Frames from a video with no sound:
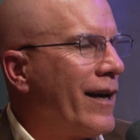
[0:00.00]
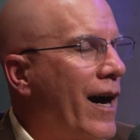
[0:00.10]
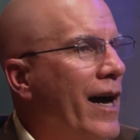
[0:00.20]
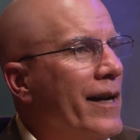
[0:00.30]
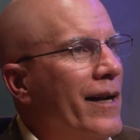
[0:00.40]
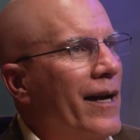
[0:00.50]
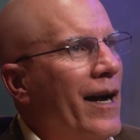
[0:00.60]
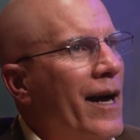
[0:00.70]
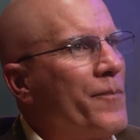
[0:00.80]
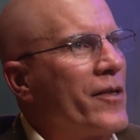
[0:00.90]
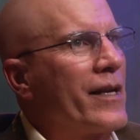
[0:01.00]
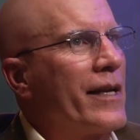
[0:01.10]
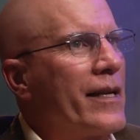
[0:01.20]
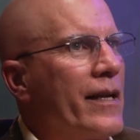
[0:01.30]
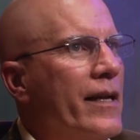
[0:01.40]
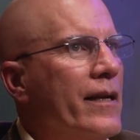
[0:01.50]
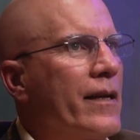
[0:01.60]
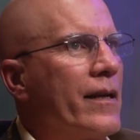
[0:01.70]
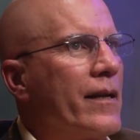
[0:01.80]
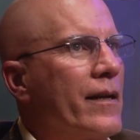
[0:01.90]
I'm thinking,
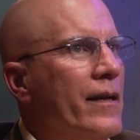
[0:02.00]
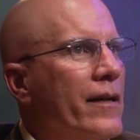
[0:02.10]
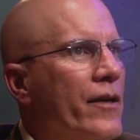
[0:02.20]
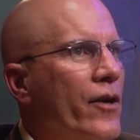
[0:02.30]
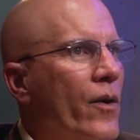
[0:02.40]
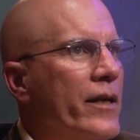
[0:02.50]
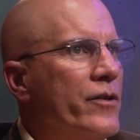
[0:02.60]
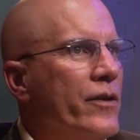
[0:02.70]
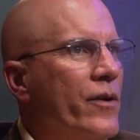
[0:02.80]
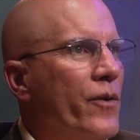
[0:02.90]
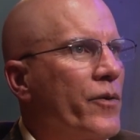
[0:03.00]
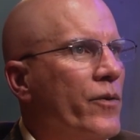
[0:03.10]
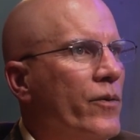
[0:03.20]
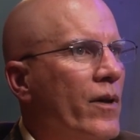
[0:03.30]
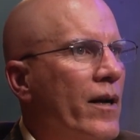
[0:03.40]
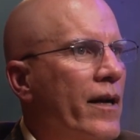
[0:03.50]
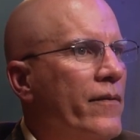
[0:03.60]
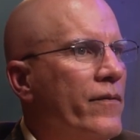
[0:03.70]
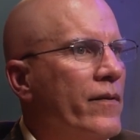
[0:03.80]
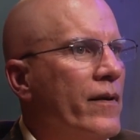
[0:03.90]
as you go through
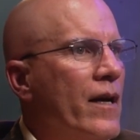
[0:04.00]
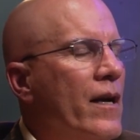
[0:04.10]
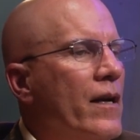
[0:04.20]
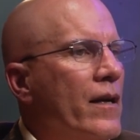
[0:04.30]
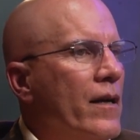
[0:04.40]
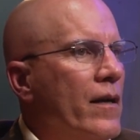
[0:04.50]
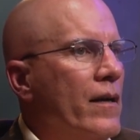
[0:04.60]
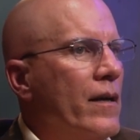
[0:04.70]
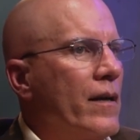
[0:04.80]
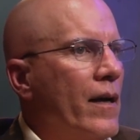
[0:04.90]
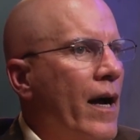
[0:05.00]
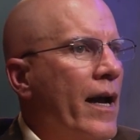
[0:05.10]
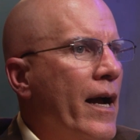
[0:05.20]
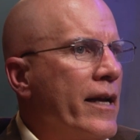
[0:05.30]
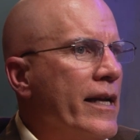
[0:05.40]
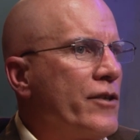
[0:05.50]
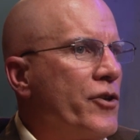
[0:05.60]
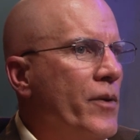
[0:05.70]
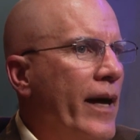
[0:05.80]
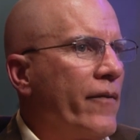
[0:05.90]
life, I guess
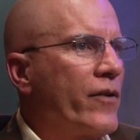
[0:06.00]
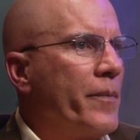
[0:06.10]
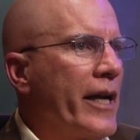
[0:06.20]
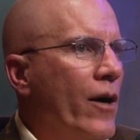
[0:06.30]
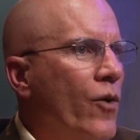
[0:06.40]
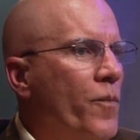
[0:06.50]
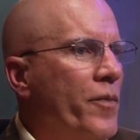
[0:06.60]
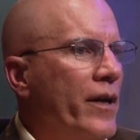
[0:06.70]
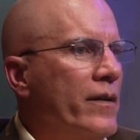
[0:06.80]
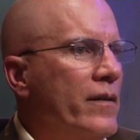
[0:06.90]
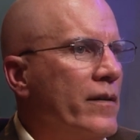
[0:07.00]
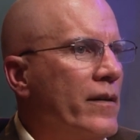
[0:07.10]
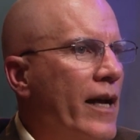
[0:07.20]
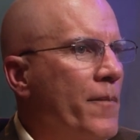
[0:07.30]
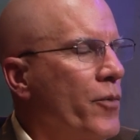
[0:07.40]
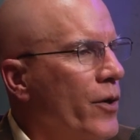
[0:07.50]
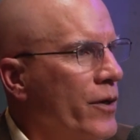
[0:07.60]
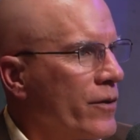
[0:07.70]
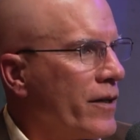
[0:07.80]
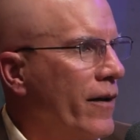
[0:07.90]
you have to be open and put
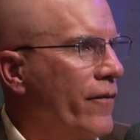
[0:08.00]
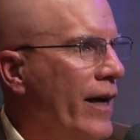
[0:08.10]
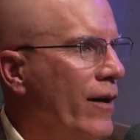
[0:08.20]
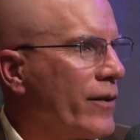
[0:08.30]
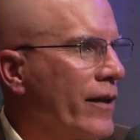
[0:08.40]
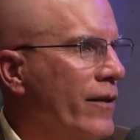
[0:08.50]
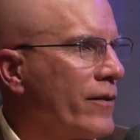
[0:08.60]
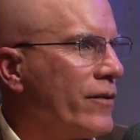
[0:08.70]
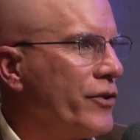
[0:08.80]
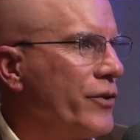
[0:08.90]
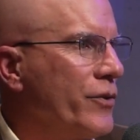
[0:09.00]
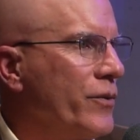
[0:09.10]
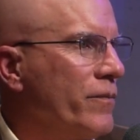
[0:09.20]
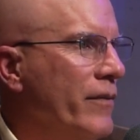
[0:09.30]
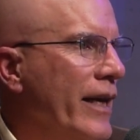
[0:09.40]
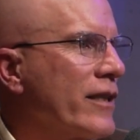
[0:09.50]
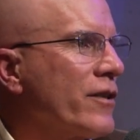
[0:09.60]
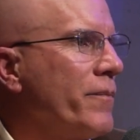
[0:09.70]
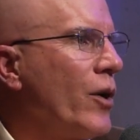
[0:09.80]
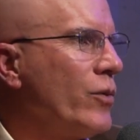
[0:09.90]
yourself out there to
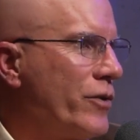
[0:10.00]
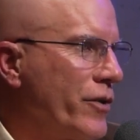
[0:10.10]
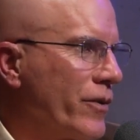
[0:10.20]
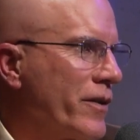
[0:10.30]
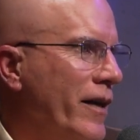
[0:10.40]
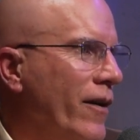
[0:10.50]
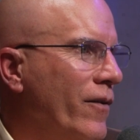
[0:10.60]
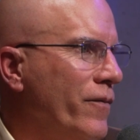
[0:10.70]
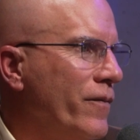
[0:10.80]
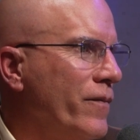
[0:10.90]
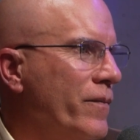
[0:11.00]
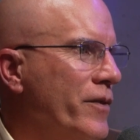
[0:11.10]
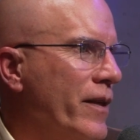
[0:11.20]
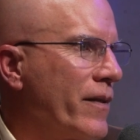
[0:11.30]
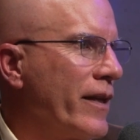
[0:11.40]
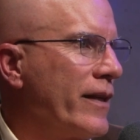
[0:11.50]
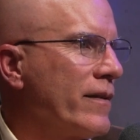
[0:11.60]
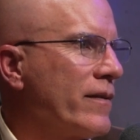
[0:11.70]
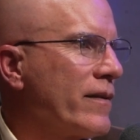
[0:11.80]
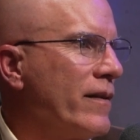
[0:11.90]
expose yourself to
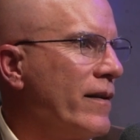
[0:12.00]
things.